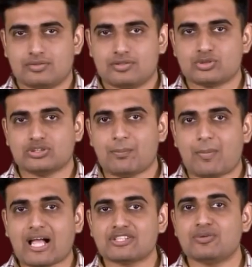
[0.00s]
So the
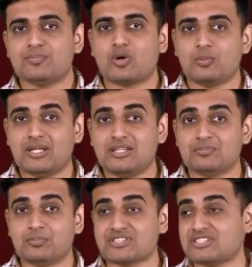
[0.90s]
mass of bromine
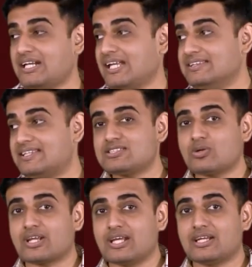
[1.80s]
present in this
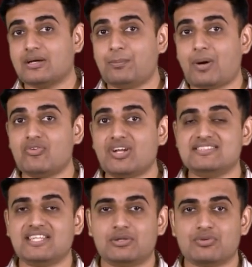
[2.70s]
organic compound
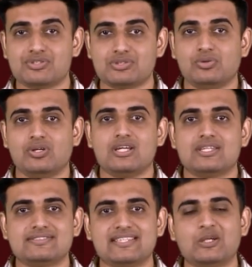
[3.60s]
is equals to
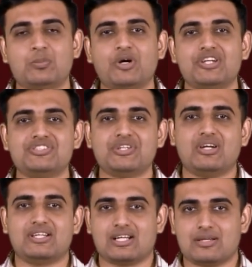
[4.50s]

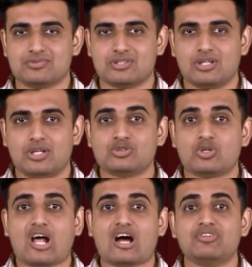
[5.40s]
0.08 grams. So
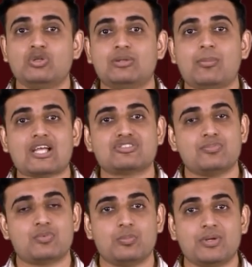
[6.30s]
now we know the mass
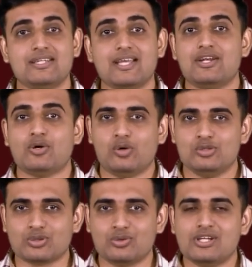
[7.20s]
of bromine and
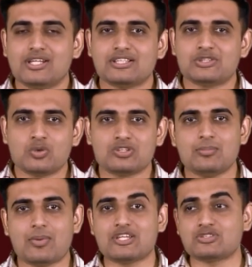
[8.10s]
also the total
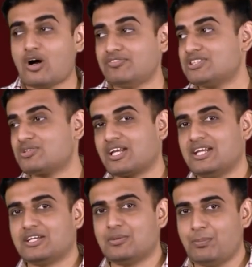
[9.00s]
mass of this
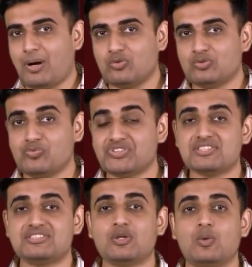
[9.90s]
organic compound, which
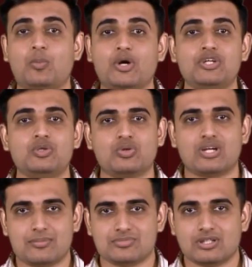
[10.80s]
is 0.2
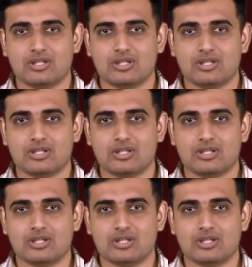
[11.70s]
grams.